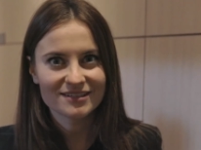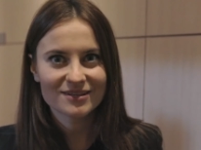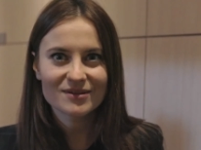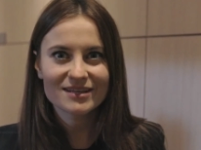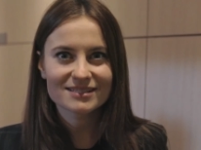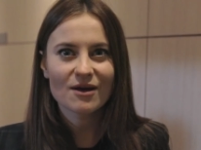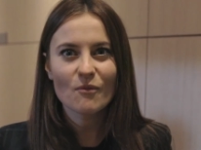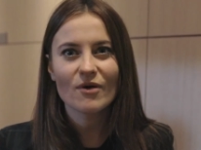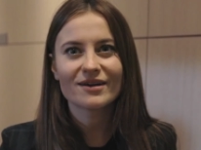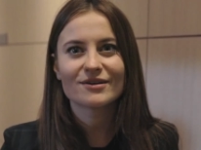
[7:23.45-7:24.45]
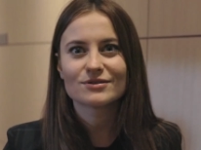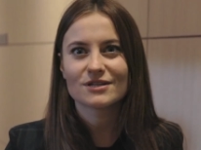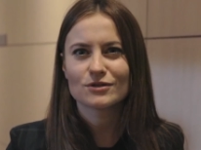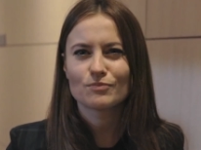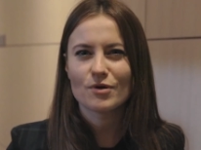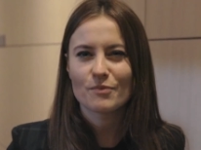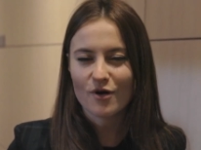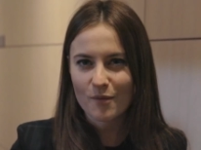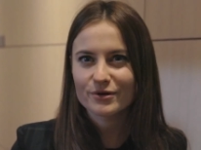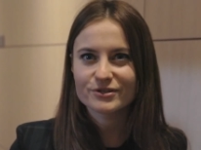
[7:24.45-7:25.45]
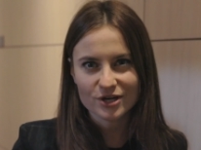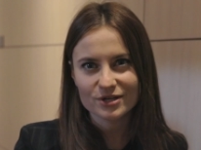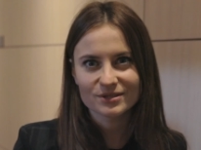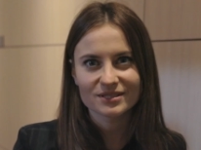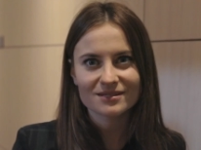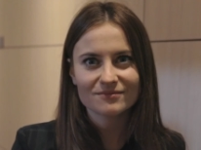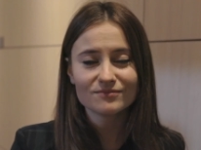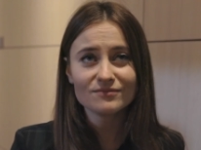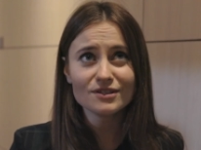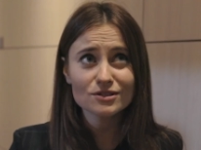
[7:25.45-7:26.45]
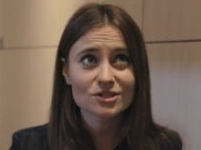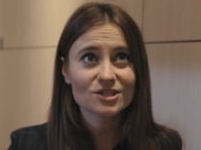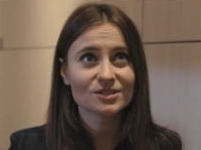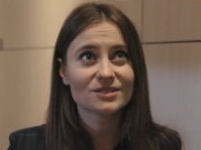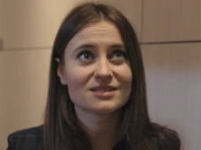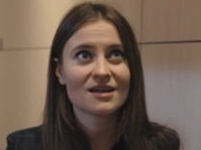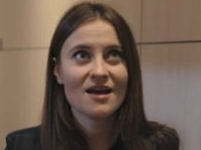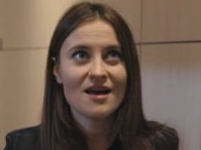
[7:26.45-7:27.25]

you know, like someone who's like a proper journalist.